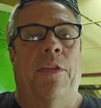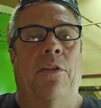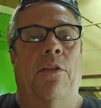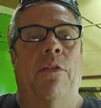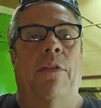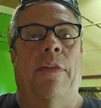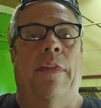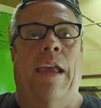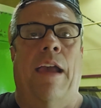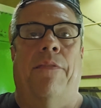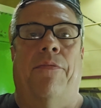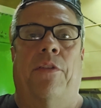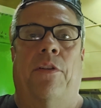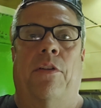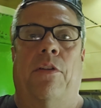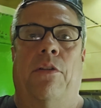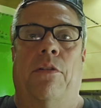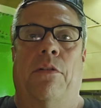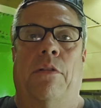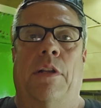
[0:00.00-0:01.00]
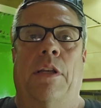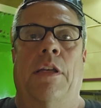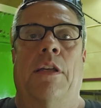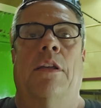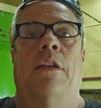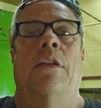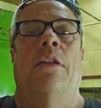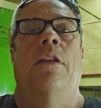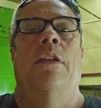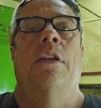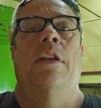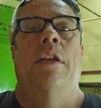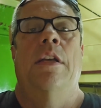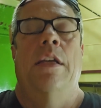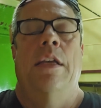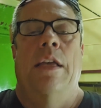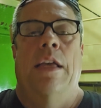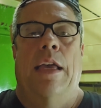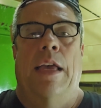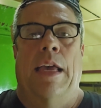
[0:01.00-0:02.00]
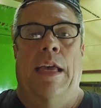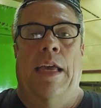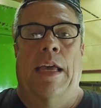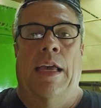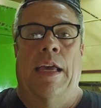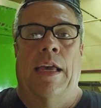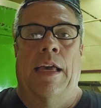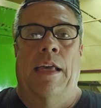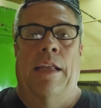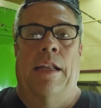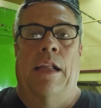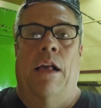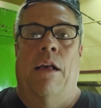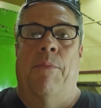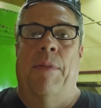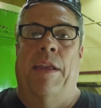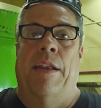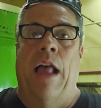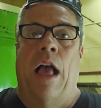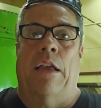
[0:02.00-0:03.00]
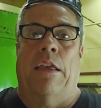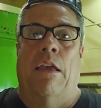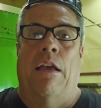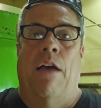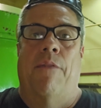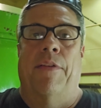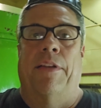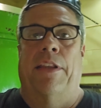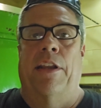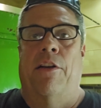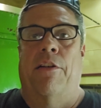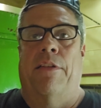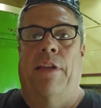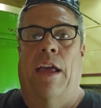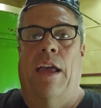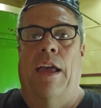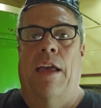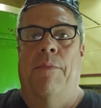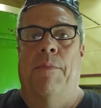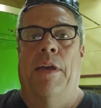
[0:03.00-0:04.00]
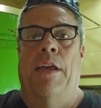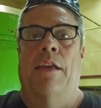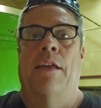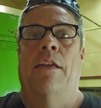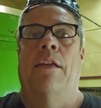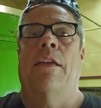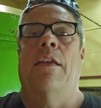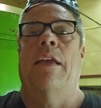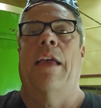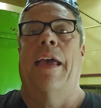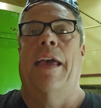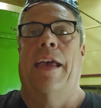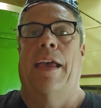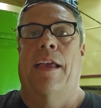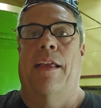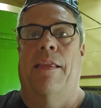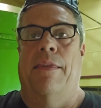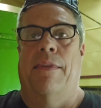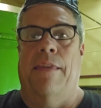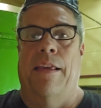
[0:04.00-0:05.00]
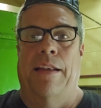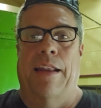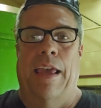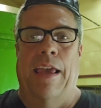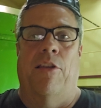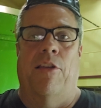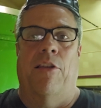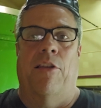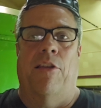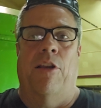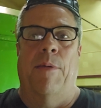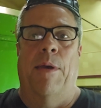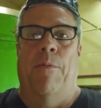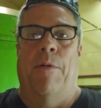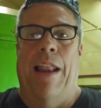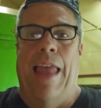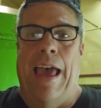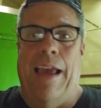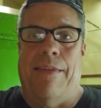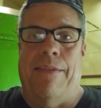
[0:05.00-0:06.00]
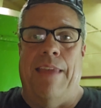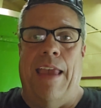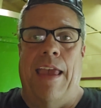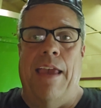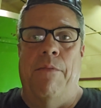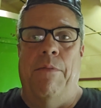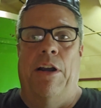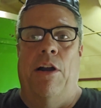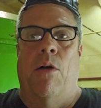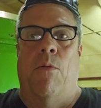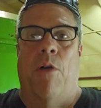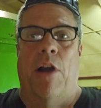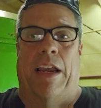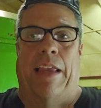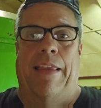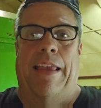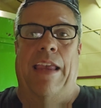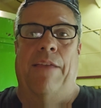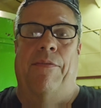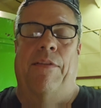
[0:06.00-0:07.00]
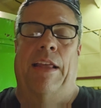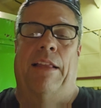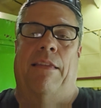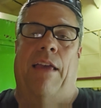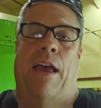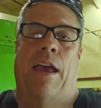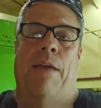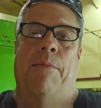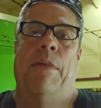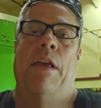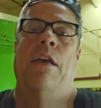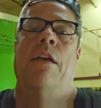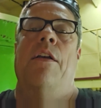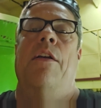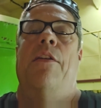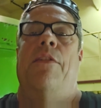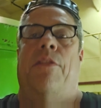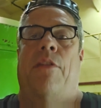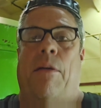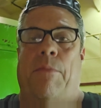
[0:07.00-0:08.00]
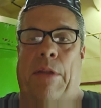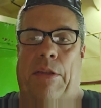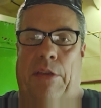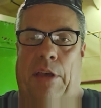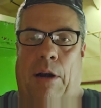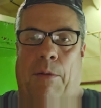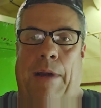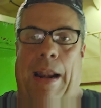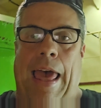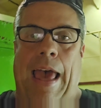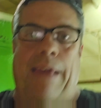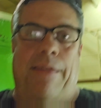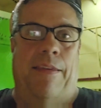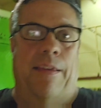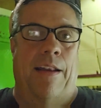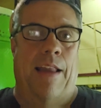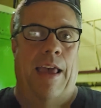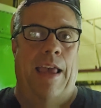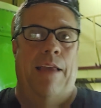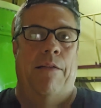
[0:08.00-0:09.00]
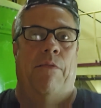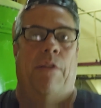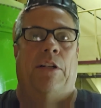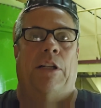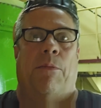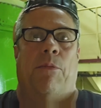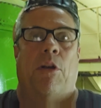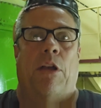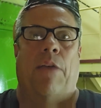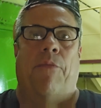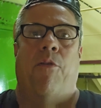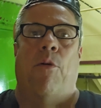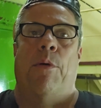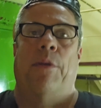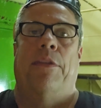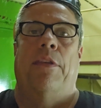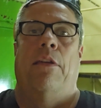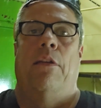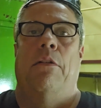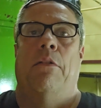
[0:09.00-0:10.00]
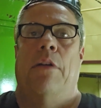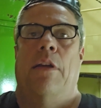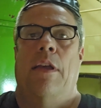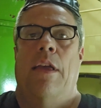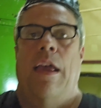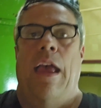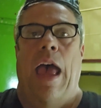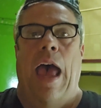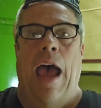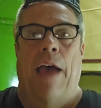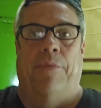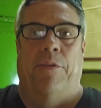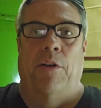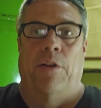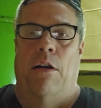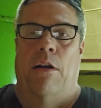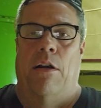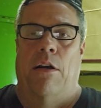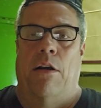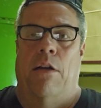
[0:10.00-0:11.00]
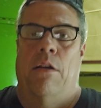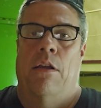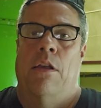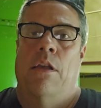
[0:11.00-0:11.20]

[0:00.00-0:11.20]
to do this afternoon, and I'll be knocking off at dinner time. And Sunday is a little bit relaxed day. We don't work in the evening time, so I'm just going to relax tonight, which I'm looking forward to after dinner.